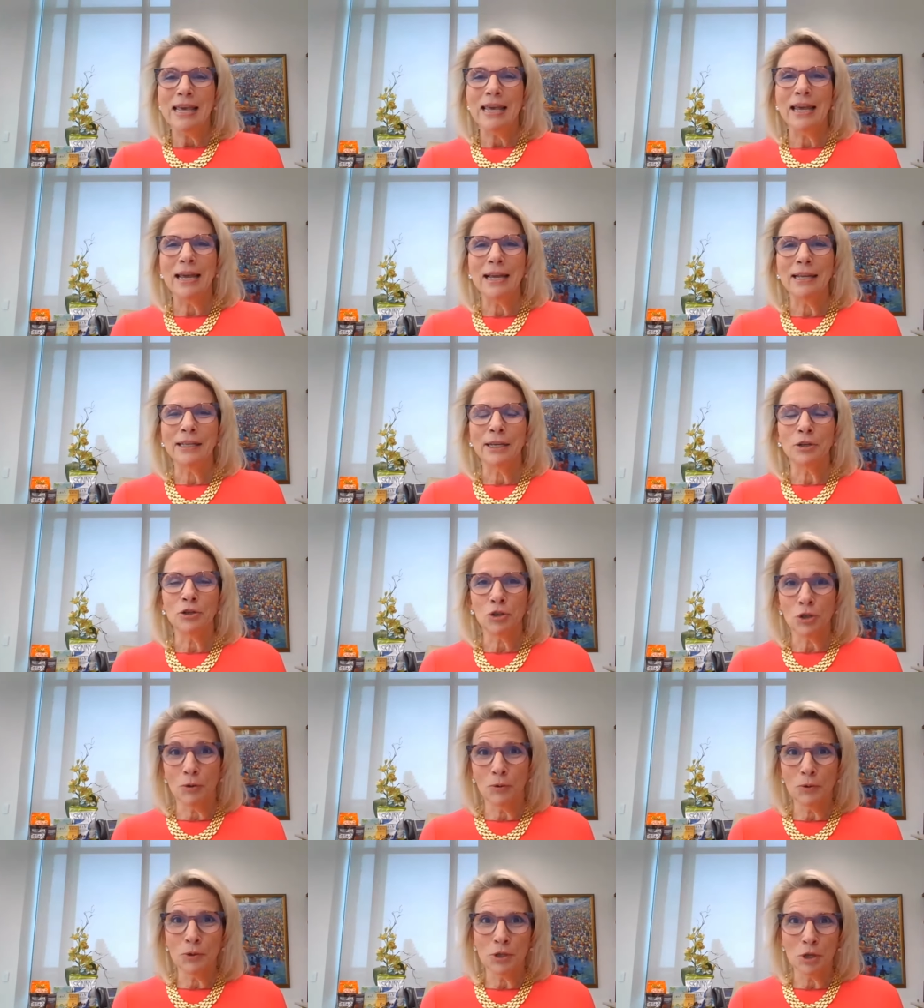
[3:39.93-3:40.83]
And I
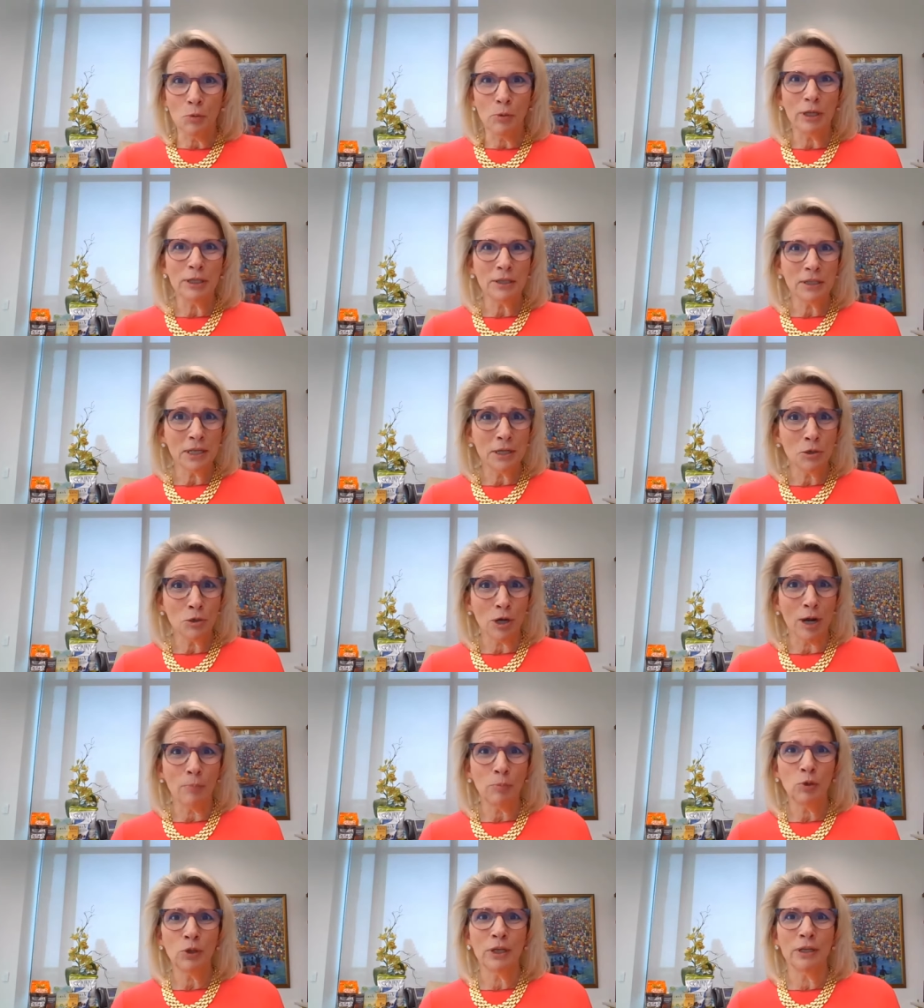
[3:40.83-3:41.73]
chose UNC
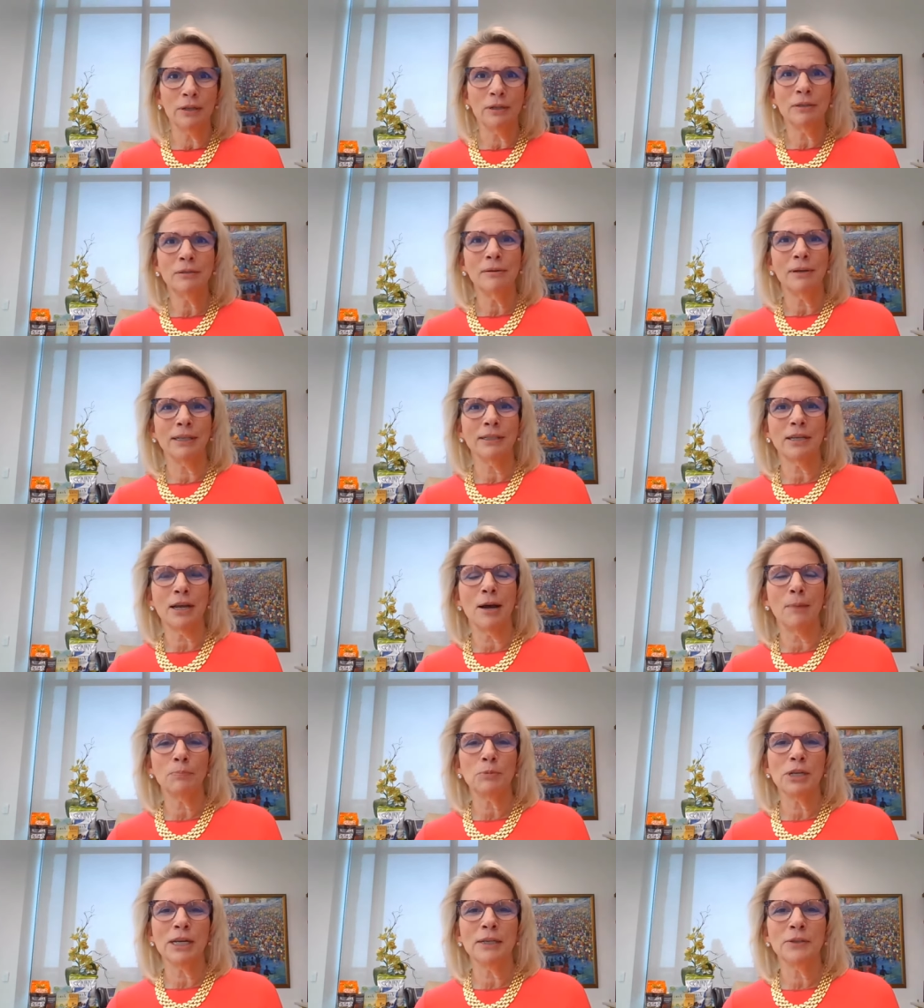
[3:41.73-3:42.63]
Chapel Hill, a
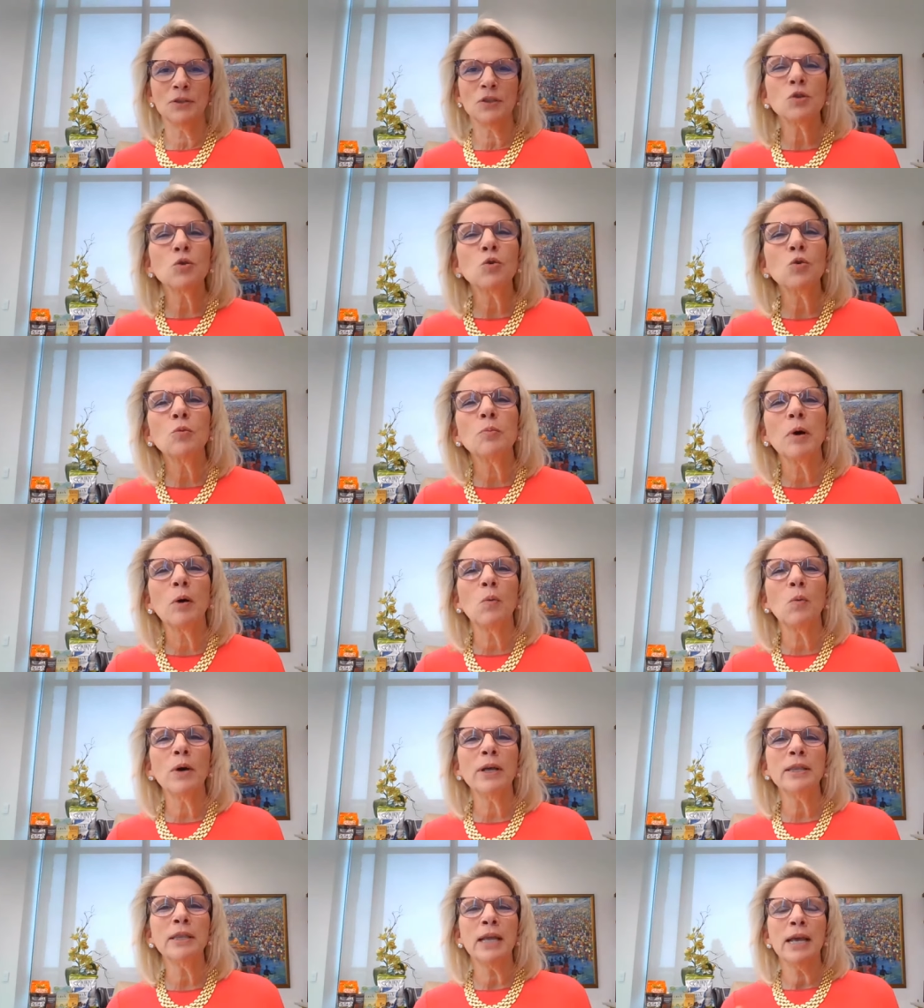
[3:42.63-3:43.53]
top 10 school, but
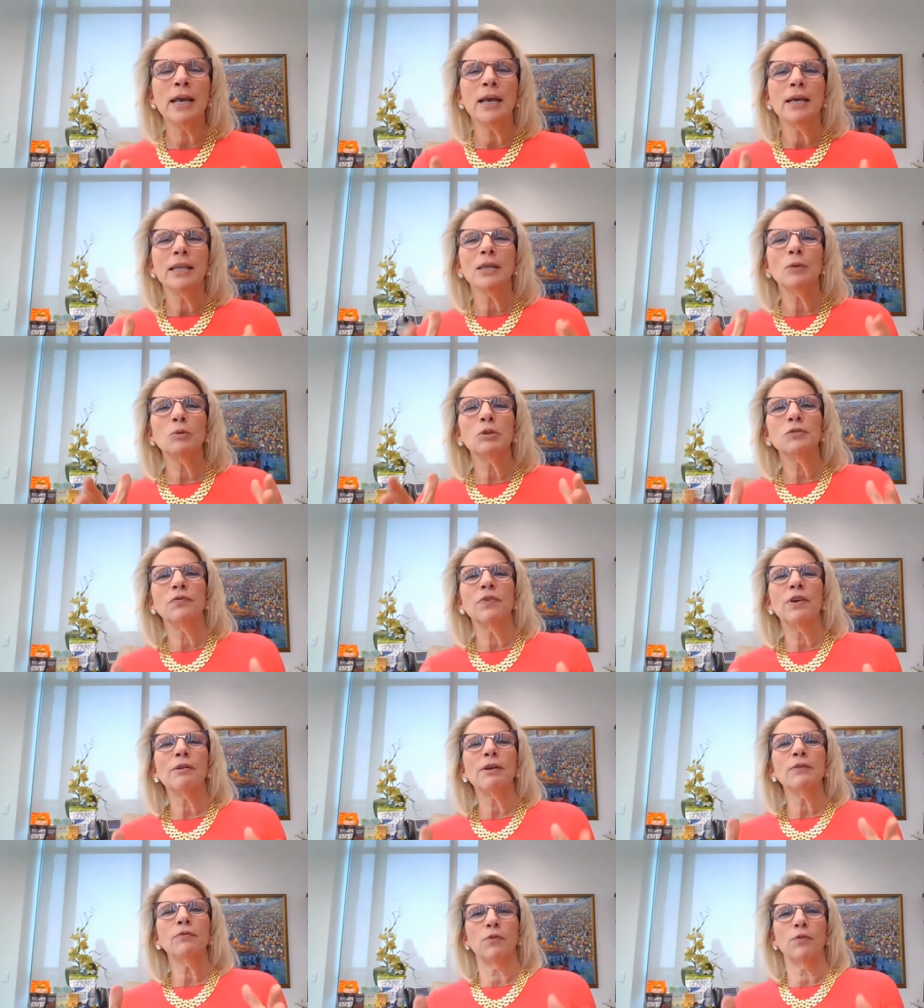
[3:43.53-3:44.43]
one that was
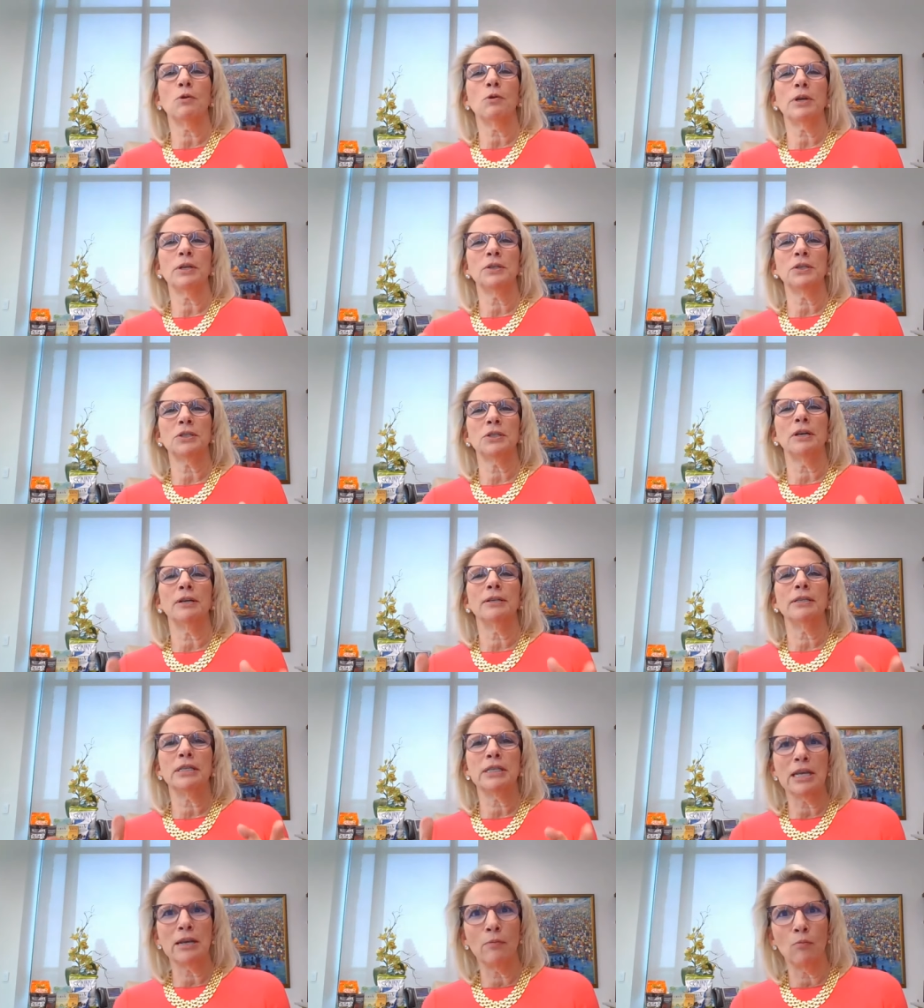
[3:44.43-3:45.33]
very focused
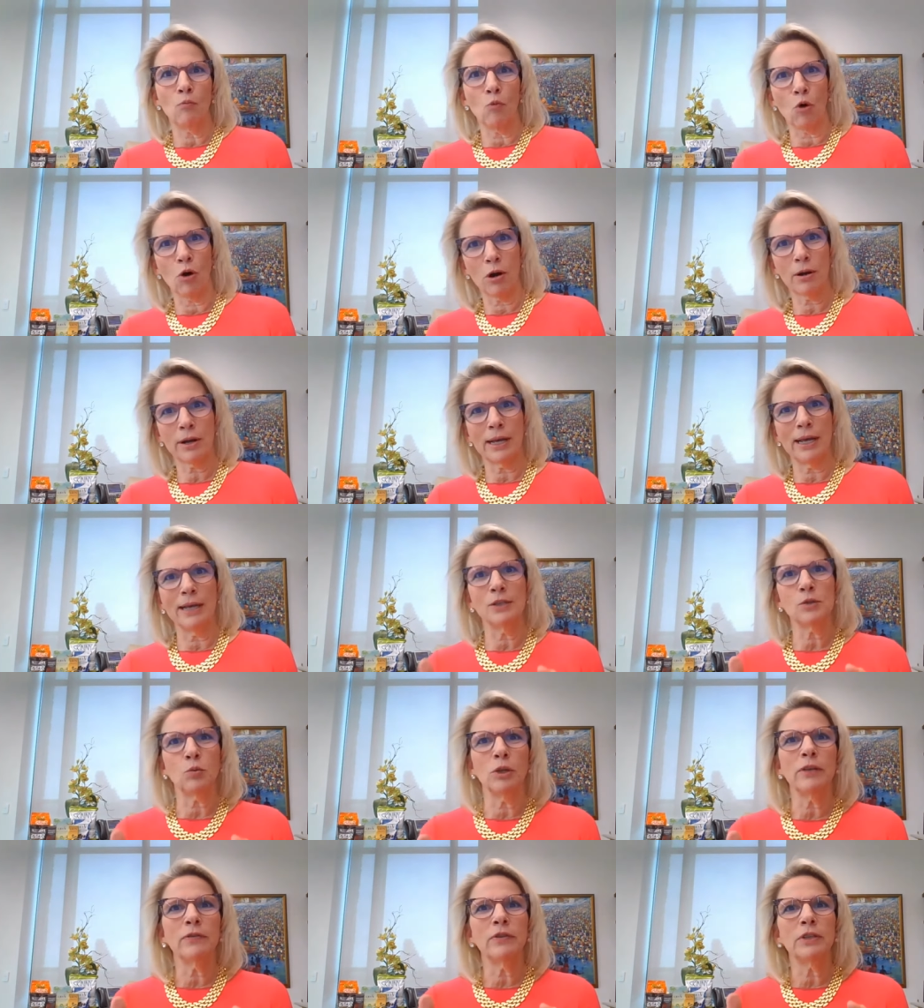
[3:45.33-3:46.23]
on teamwork
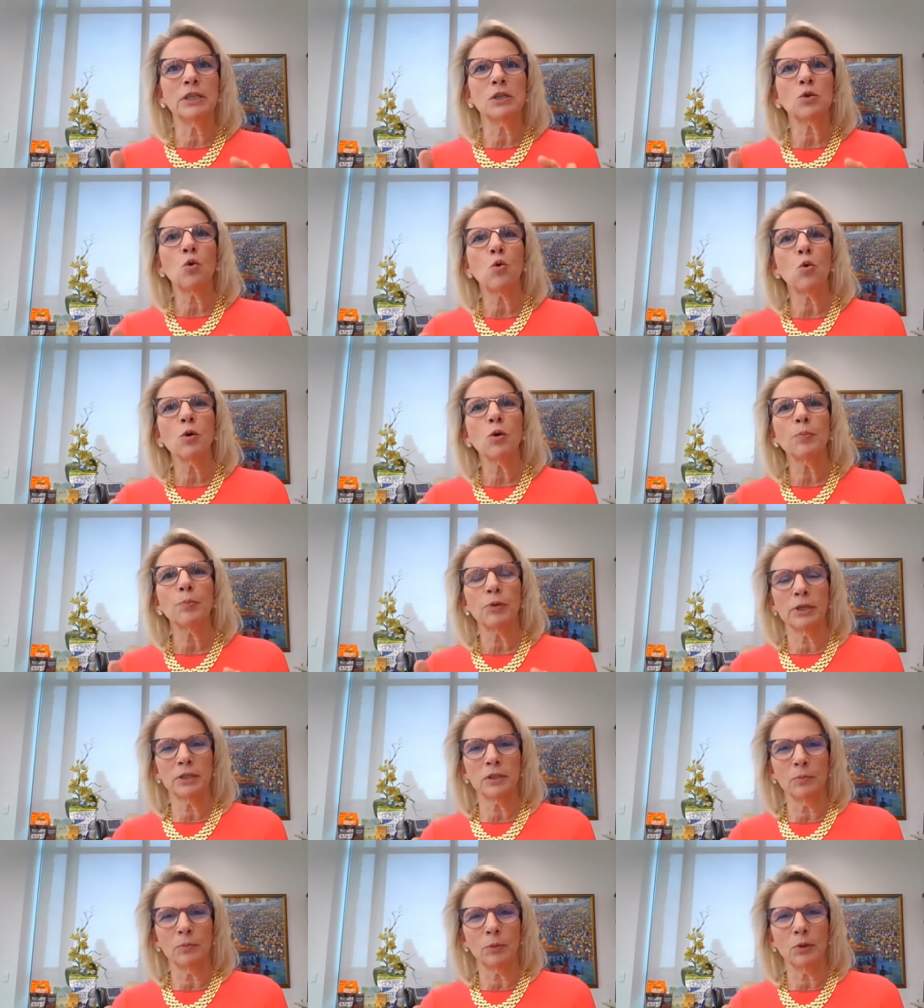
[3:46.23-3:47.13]
as one of its core
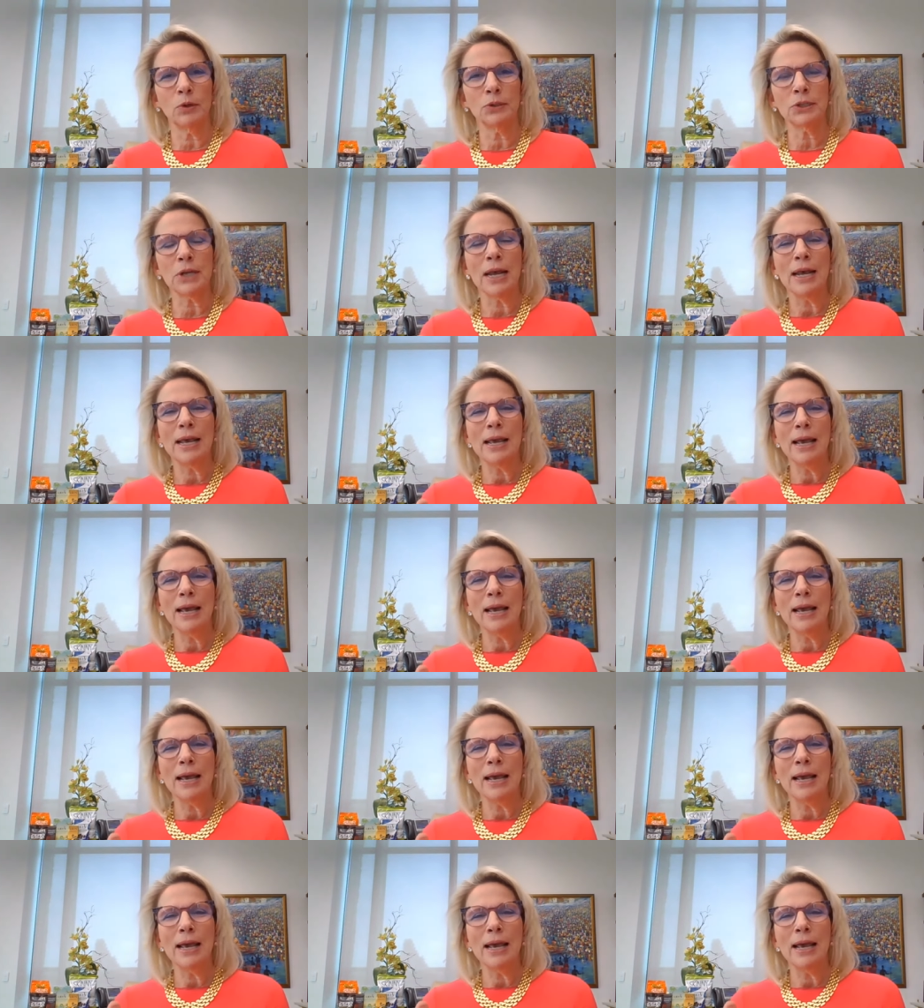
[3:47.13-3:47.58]
principles.